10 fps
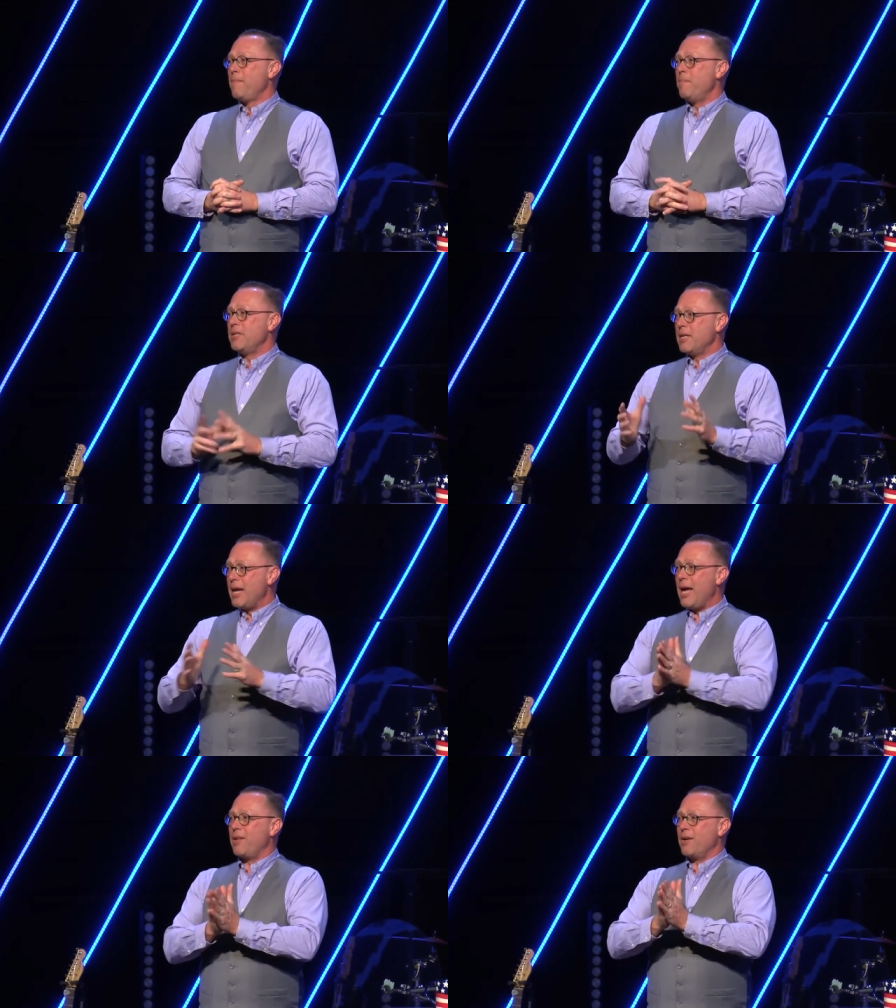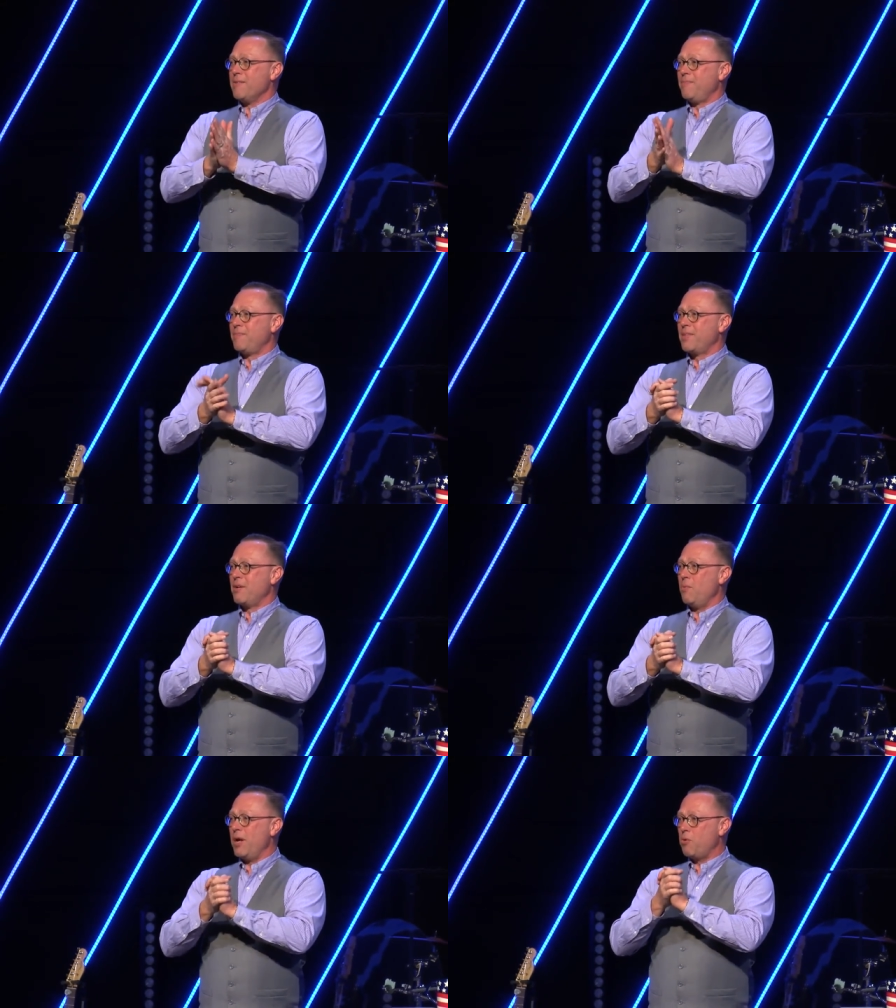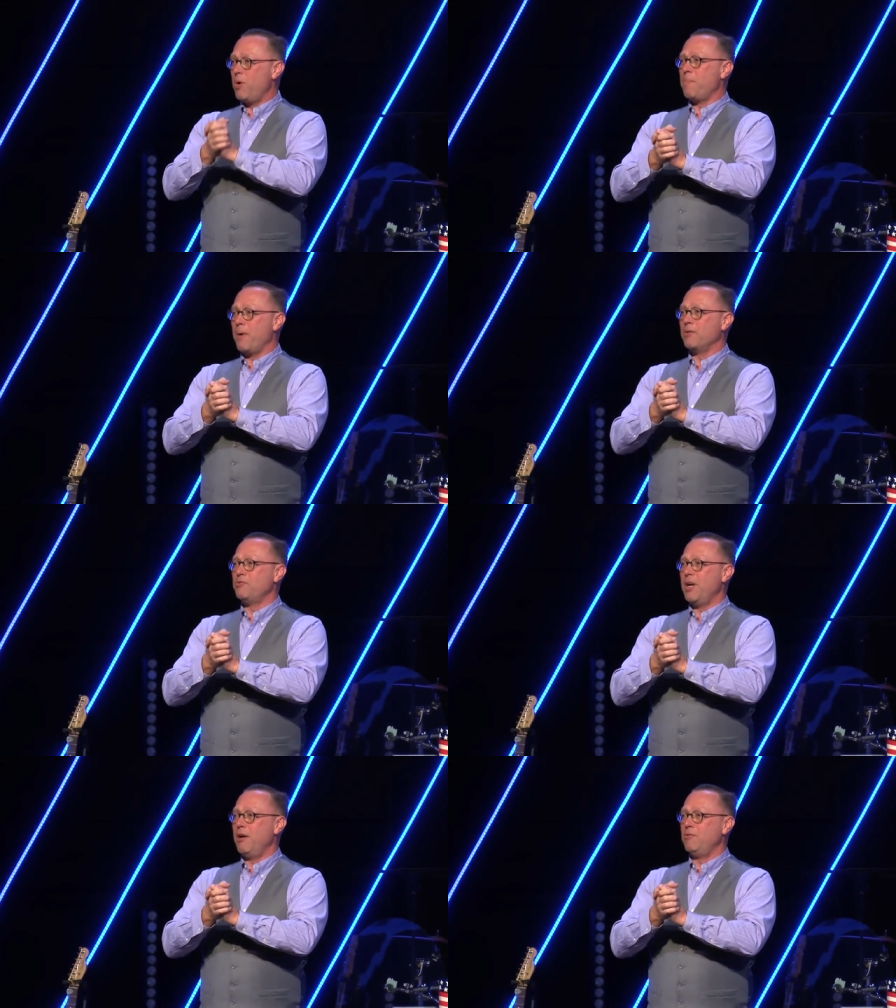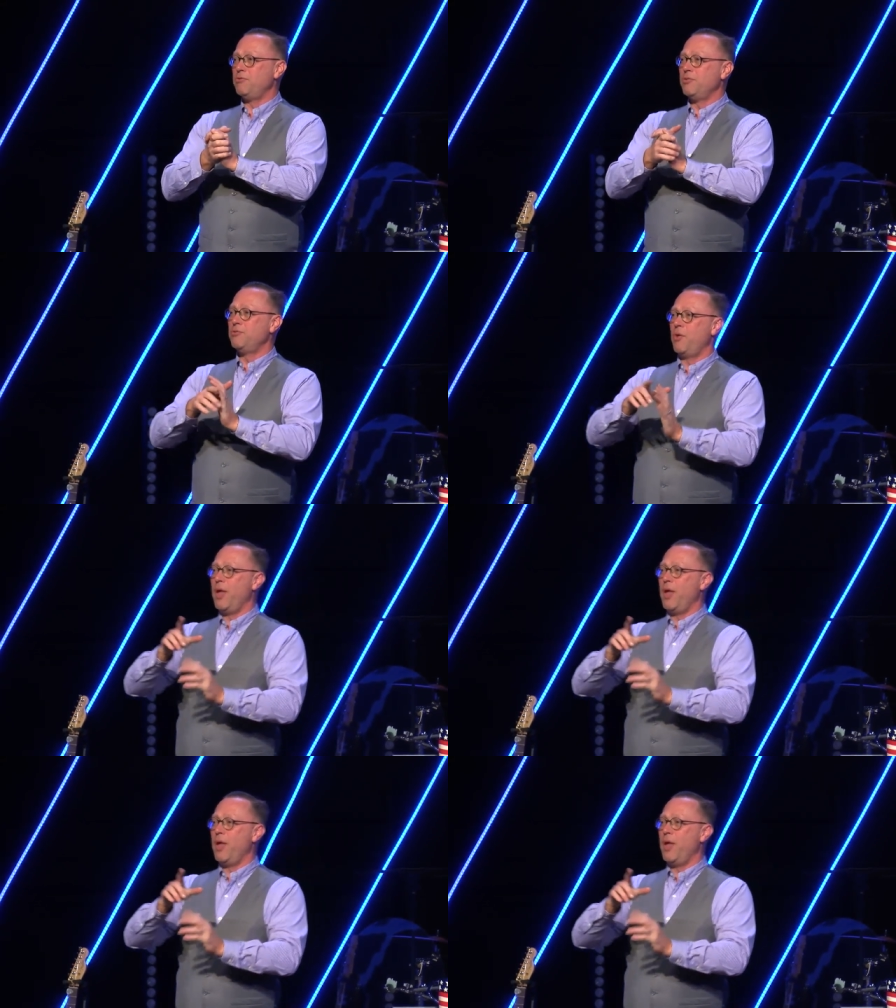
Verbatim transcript: But together, we equip ourselves so